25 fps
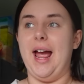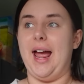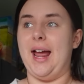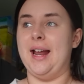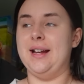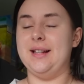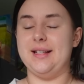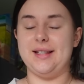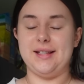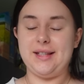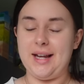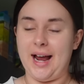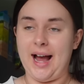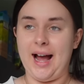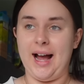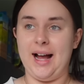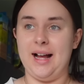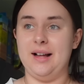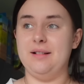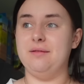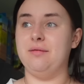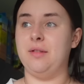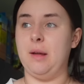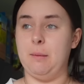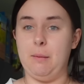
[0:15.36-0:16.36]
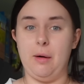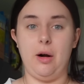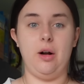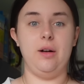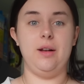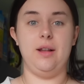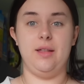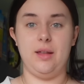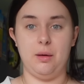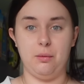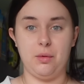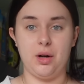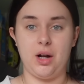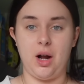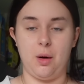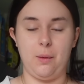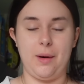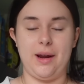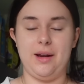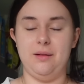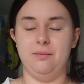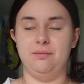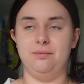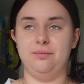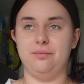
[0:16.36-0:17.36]
and start the morning that we're
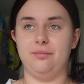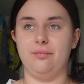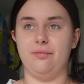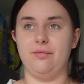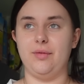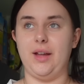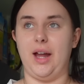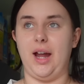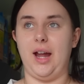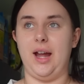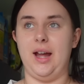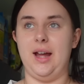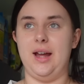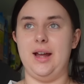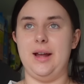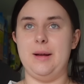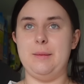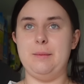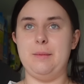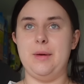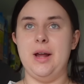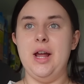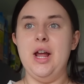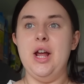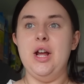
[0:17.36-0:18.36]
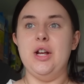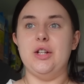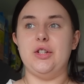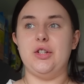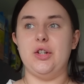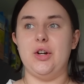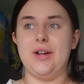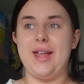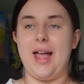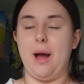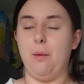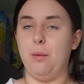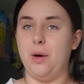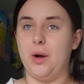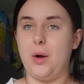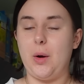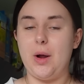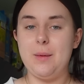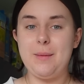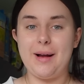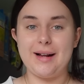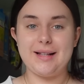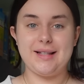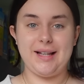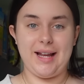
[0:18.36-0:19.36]
going. So yeah, we're
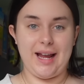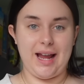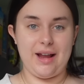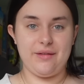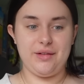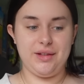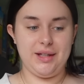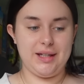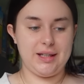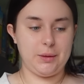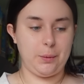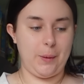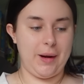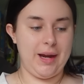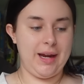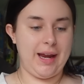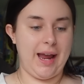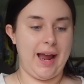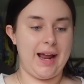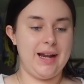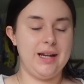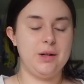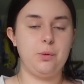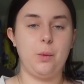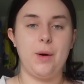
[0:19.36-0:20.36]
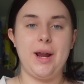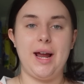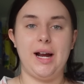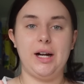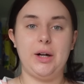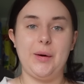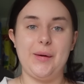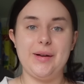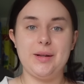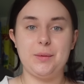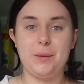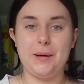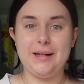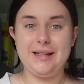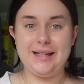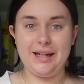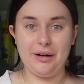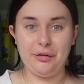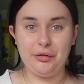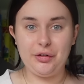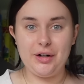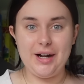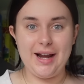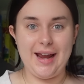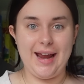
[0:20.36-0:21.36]
going back to Haven this weekend. We are going to a
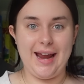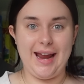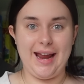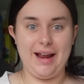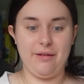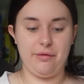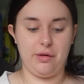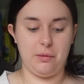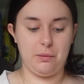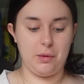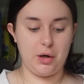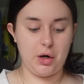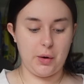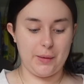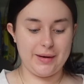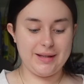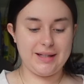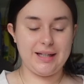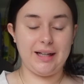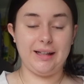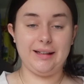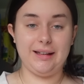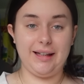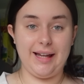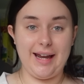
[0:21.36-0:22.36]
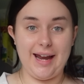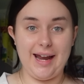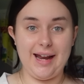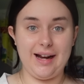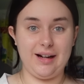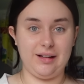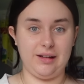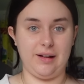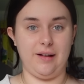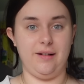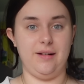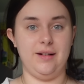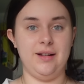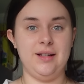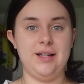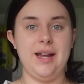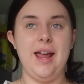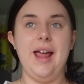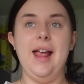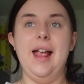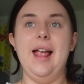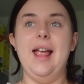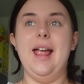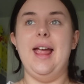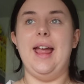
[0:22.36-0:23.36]
different Haven. We're going to Lakeland
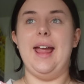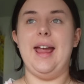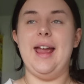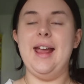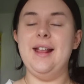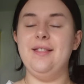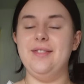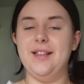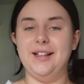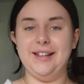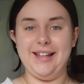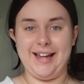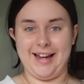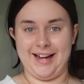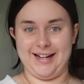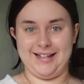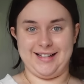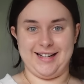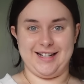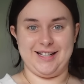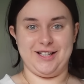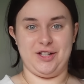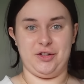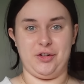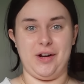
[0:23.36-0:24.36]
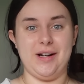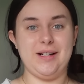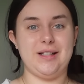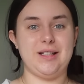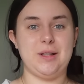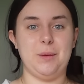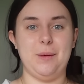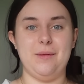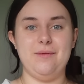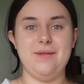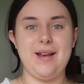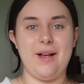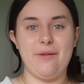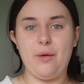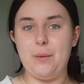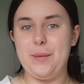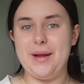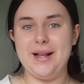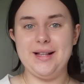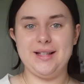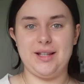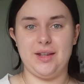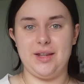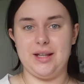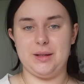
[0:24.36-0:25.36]
in the Lake District. So we've never
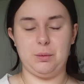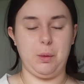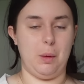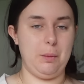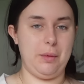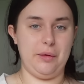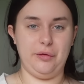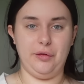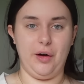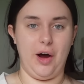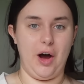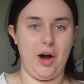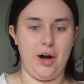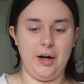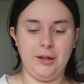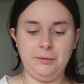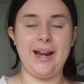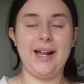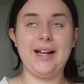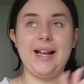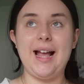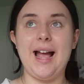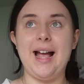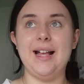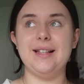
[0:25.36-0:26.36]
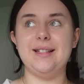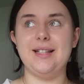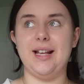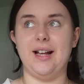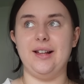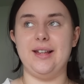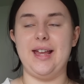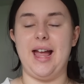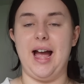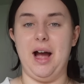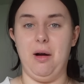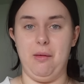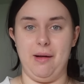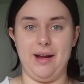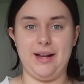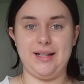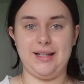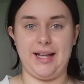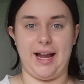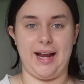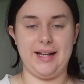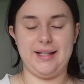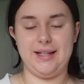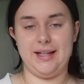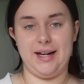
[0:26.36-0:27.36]
been to this one before, and I can't tell you how
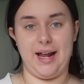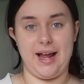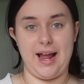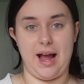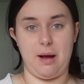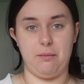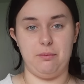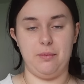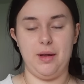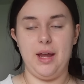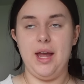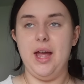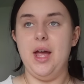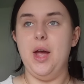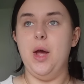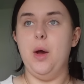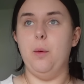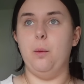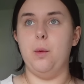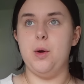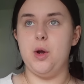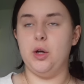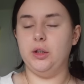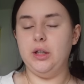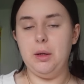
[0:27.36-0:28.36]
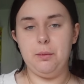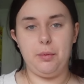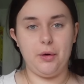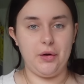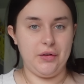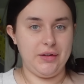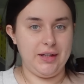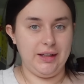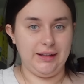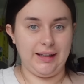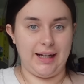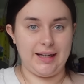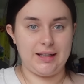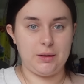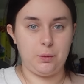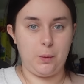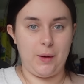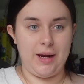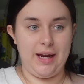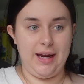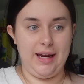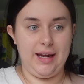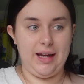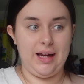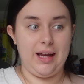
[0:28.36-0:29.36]
excited I am. We only booked it last
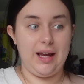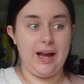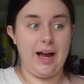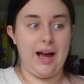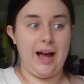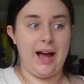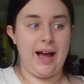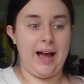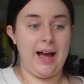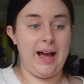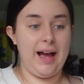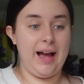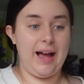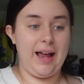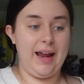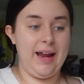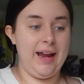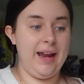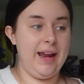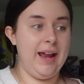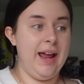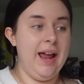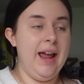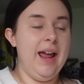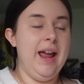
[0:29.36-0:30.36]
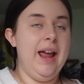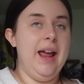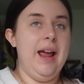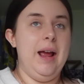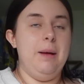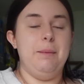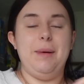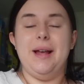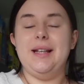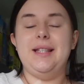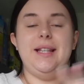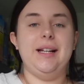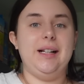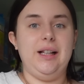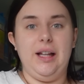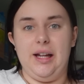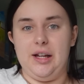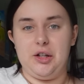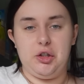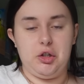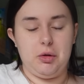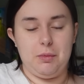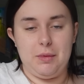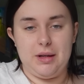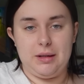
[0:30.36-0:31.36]
week. Basically,
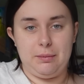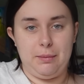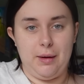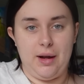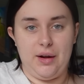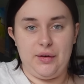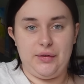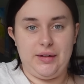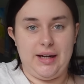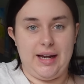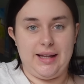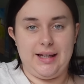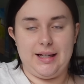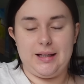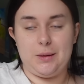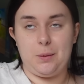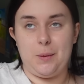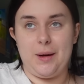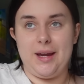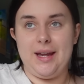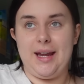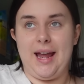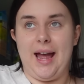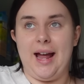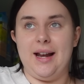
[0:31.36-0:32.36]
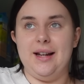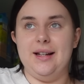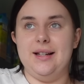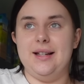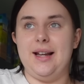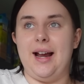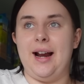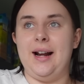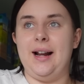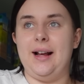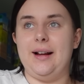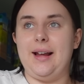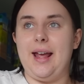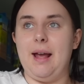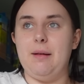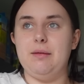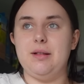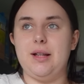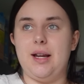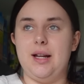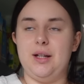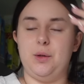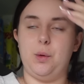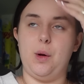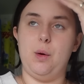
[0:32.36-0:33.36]
it's Jimmy's birthday this weekend, and I kept
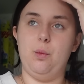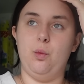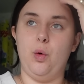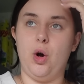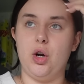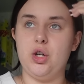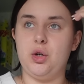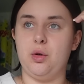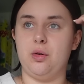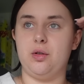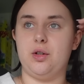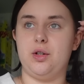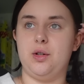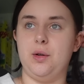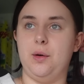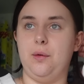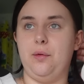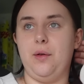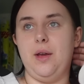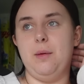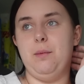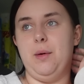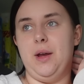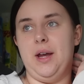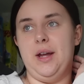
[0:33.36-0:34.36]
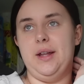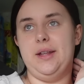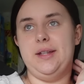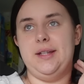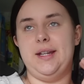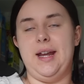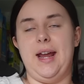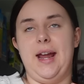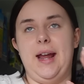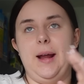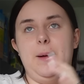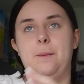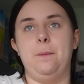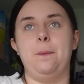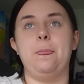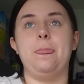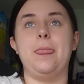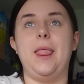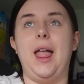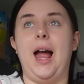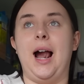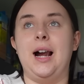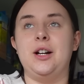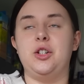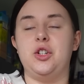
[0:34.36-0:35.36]
saying to him, what do you want to do for your birthday?
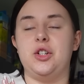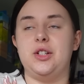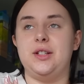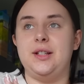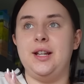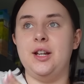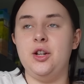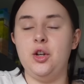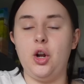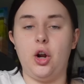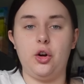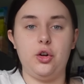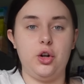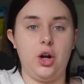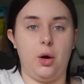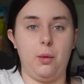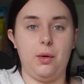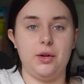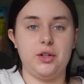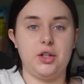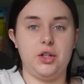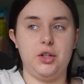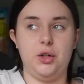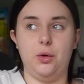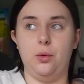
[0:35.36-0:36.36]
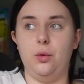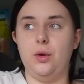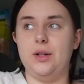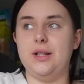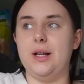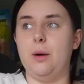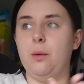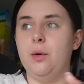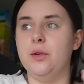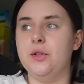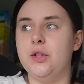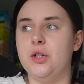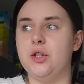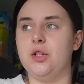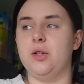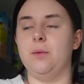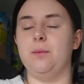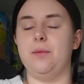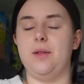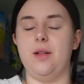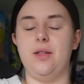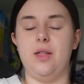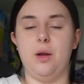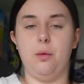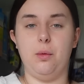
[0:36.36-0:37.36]
I just did not know what to do because I wanted
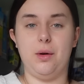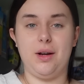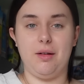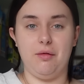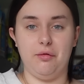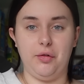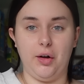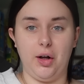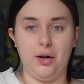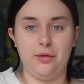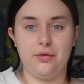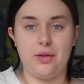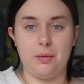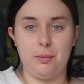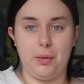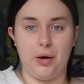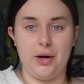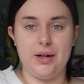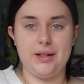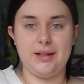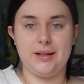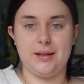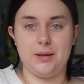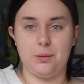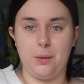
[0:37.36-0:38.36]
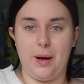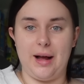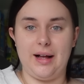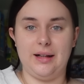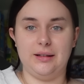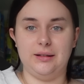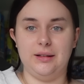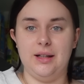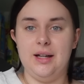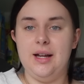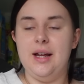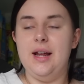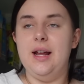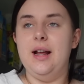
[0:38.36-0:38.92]
something that would involve the boys as well.